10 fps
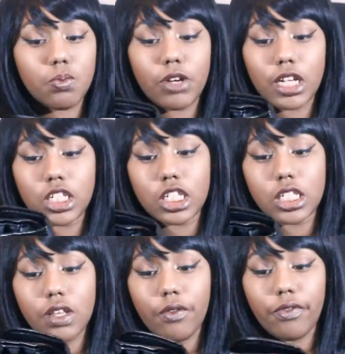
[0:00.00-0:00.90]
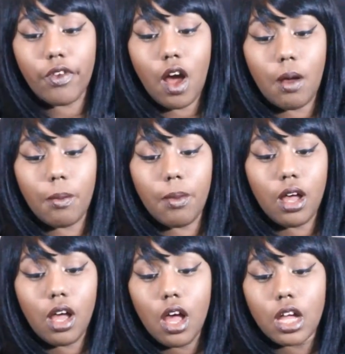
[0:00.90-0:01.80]
brushes from
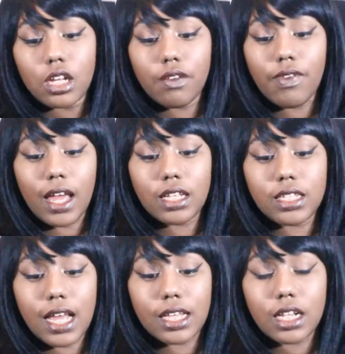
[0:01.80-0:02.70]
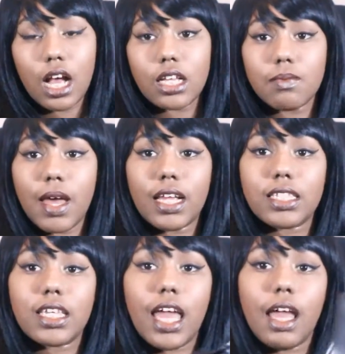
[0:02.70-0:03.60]
Divine Design
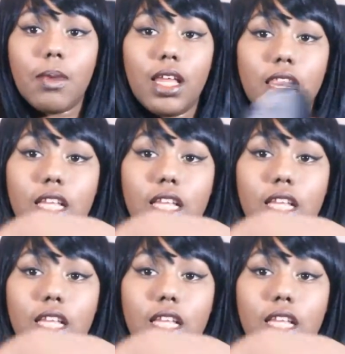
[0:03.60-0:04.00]
Cosmetics. It came in